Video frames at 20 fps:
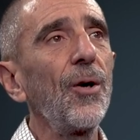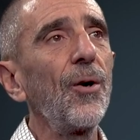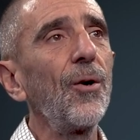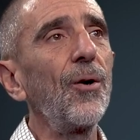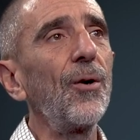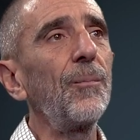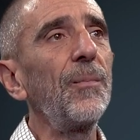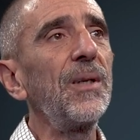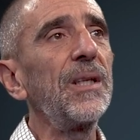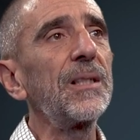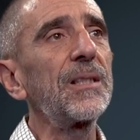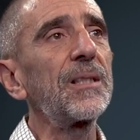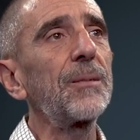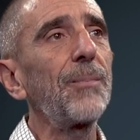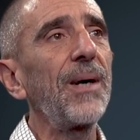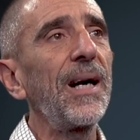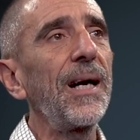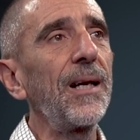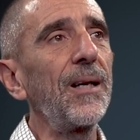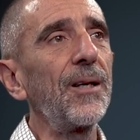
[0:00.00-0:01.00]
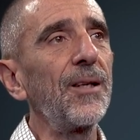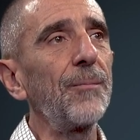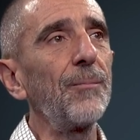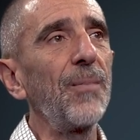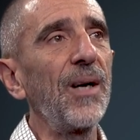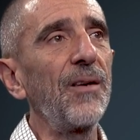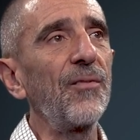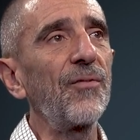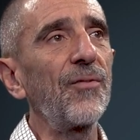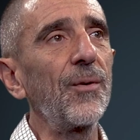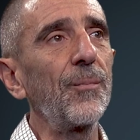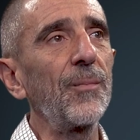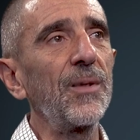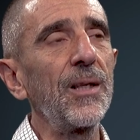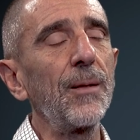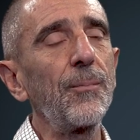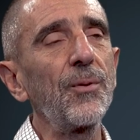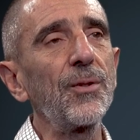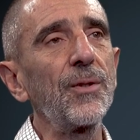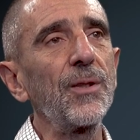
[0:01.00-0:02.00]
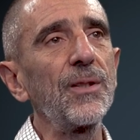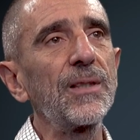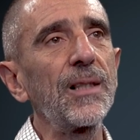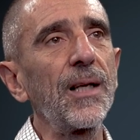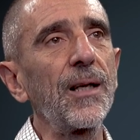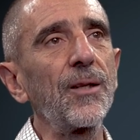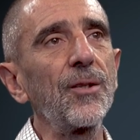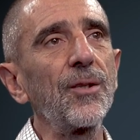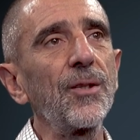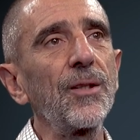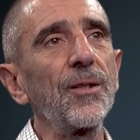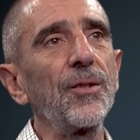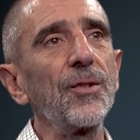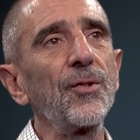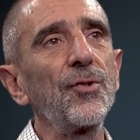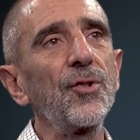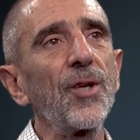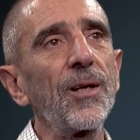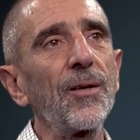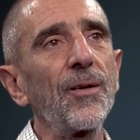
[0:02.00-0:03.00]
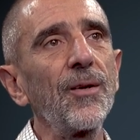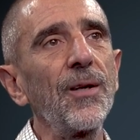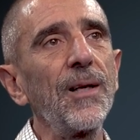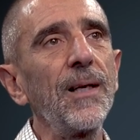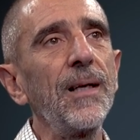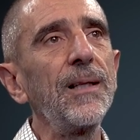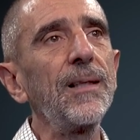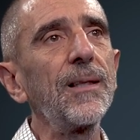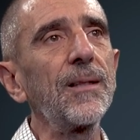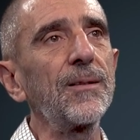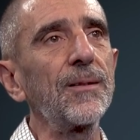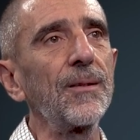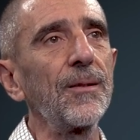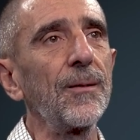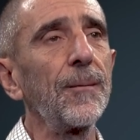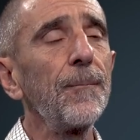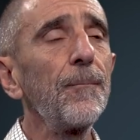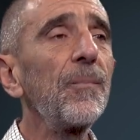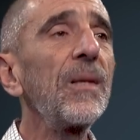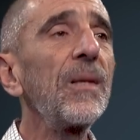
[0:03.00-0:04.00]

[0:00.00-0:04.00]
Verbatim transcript: or be inspired by former Deputy Secretary General Eliasson,